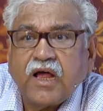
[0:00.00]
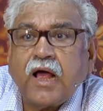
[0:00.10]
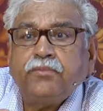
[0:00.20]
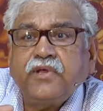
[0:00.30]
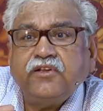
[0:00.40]

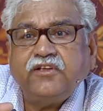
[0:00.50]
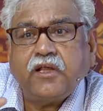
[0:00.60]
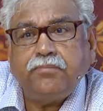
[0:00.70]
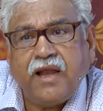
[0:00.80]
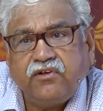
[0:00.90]
I'm saying these
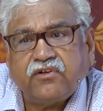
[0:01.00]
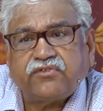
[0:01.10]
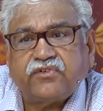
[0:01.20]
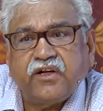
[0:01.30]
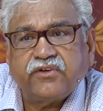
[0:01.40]
are mental
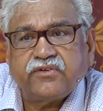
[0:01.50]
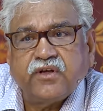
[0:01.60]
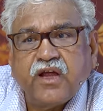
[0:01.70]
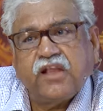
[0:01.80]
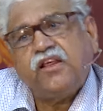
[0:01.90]
states
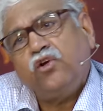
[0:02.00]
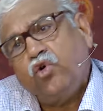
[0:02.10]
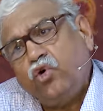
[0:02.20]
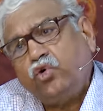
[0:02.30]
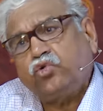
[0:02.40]
and they are
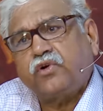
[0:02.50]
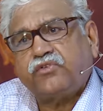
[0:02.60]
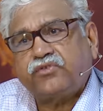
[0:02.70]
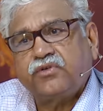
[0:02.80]
known to us.